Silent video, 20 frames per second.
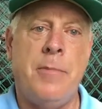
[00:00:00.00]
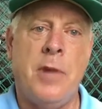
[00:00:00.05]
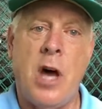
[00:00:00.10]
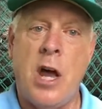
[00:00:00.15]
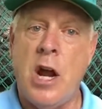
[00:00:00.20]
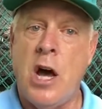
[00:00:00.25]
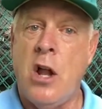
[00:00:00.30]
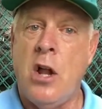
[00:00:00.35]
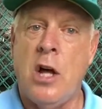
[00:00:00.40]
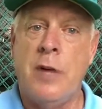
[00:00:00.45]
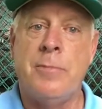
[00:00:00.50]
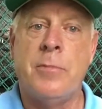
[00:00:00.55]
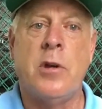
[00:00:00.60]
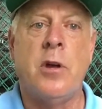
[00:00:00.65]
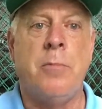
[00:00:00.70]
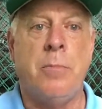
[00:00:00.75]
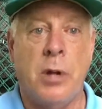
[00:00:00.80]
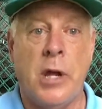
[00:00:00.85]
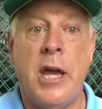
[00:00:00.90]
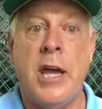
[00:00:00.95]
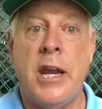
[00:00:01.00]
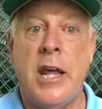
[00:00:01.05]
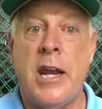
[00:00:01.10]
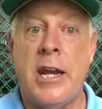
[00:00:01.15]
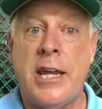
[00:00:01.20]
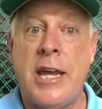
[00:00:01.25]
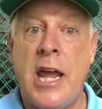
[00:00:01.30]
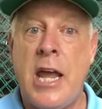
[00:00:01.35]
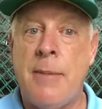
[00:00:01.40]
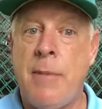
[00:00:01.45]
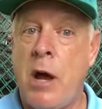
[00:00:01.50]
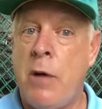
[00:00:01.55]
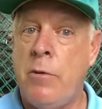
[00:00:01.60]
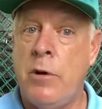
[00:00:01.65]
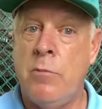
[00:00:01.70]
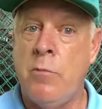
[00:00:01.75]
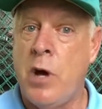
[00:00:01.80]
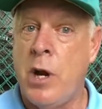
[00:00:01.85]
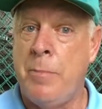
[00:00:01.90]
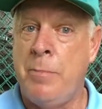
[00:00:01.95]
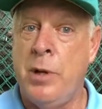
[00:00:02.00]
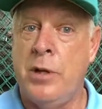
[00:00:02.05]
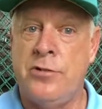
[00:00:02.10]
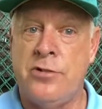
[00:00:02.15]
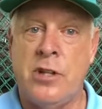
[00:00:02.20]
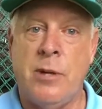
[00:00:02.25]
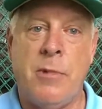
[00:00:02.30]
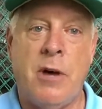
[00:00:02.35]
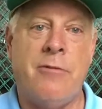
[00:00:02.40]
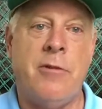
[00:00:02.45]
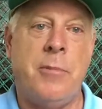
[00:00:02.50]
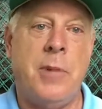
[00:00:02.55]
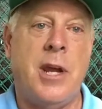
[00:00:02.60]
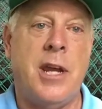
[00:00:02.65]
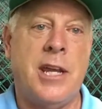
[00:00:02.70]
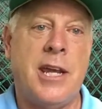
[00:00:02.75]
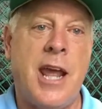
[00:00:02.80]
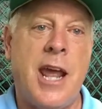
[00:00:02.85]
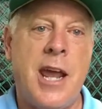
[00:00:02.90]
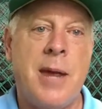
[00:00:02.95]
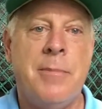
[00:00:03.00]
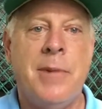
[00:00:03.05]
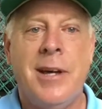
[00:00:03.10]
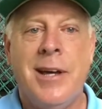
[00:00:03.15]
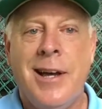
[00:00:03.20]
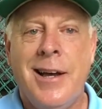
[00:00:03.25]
Not all of them could play it at a game. I wouldn't want to put some of them in a game